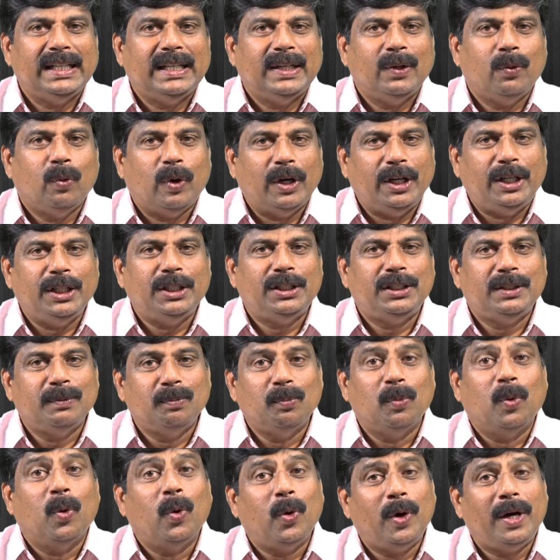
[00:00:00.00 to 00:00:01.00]
what is
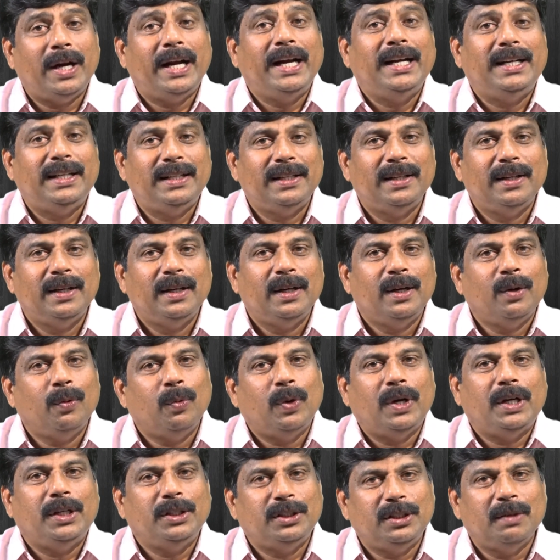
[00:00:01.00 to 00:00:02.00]
more right,
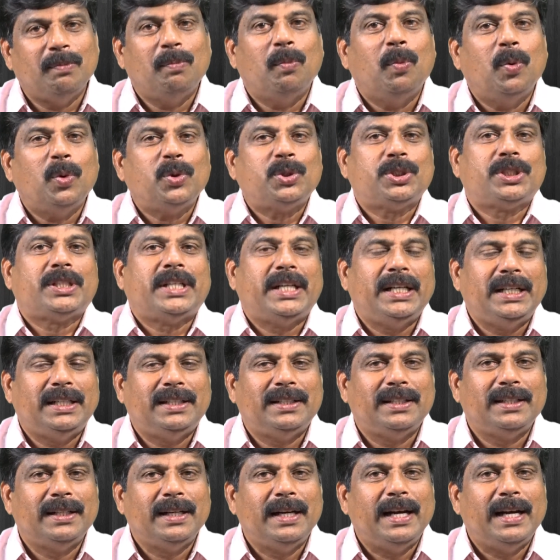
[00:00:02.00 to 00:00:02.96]
what is the most right,